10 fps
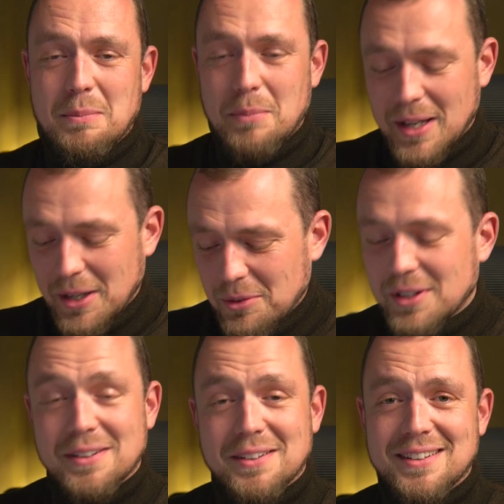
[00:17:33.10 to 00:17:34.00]

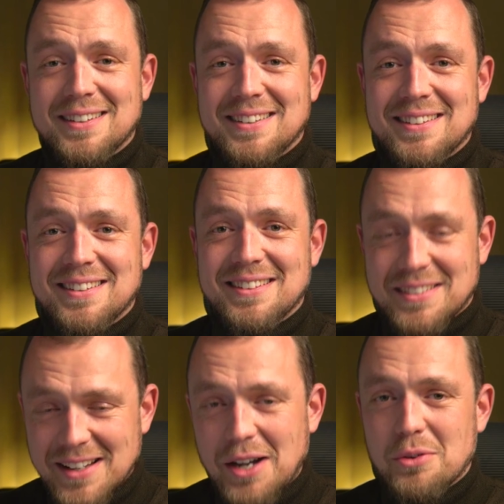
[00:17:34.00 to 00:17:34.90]
Period.
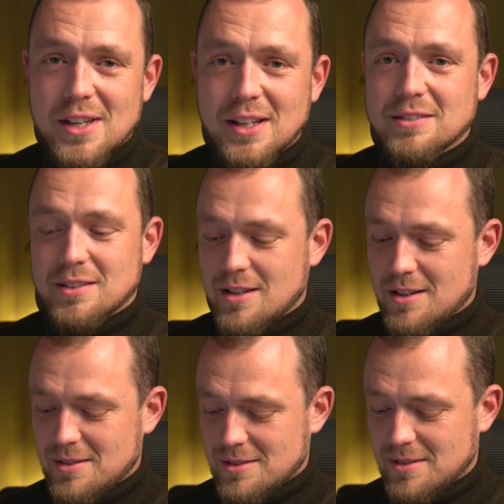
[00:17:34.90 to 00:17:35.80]
Now the
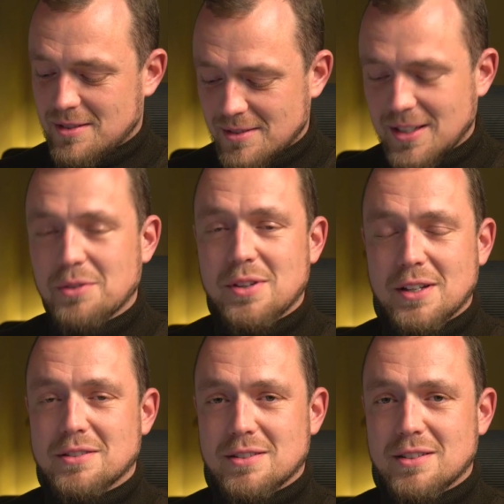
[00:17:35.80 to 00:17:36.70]
exercise. Now the
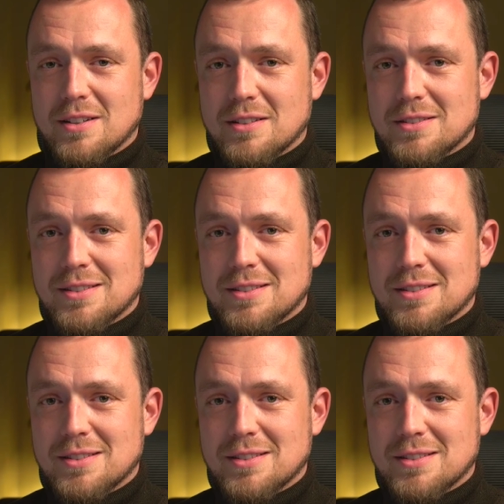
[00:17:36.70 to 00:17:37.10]
exercise.